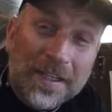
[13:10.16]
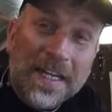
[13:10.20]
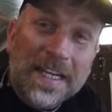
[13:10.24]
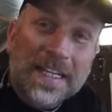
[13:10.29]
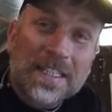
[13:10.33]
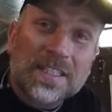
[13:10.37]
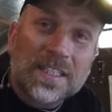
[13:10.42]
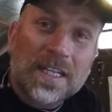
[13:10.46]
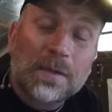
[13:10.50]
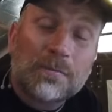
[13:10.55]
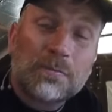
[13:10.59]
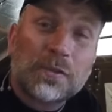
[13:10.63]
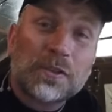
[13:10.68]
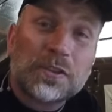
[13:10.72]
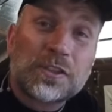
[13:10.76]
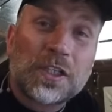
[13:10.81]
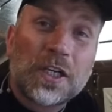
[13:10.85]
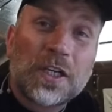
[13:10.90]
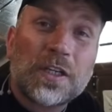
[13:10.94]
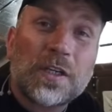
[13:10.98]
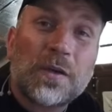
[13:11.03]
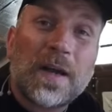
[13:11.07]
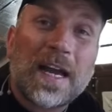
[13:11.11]
our next clip, we'll
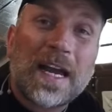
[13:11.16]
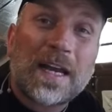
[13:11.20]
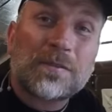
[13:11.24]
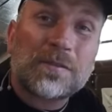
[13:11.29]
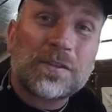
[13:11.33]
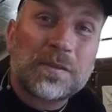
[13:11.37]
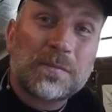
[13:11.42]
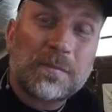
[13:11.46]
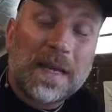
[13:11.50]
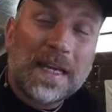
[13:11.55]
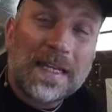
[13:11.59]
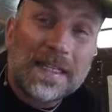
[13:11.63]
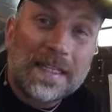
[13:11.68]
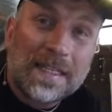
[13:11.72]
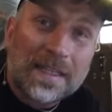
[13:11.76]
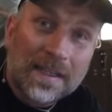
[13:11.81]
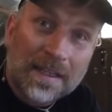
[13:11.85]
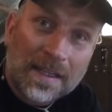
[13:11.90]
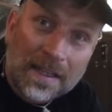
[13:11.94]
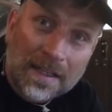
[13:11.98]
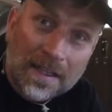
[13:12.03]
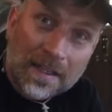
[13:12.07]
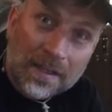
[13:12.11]
show you how to make
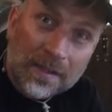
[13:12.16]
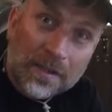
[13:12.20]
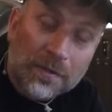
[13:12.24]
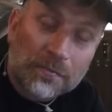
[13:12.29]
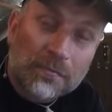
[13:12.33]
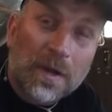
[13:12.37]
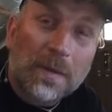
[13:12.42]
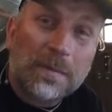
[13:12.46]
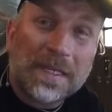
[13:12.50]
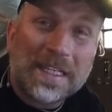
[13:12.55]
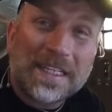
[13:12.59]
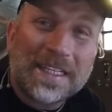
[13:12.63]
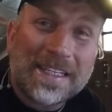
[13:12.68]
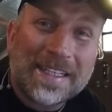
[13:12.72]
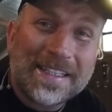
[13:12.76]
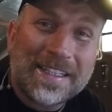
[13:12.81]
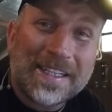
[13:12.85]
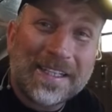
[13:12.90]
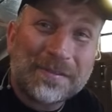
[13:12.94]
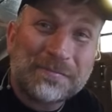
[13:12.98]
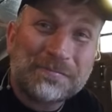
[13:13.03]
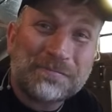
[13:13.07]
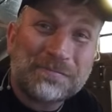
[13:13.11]
the rubbing
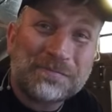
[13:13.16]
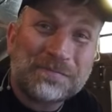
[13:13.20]
leader.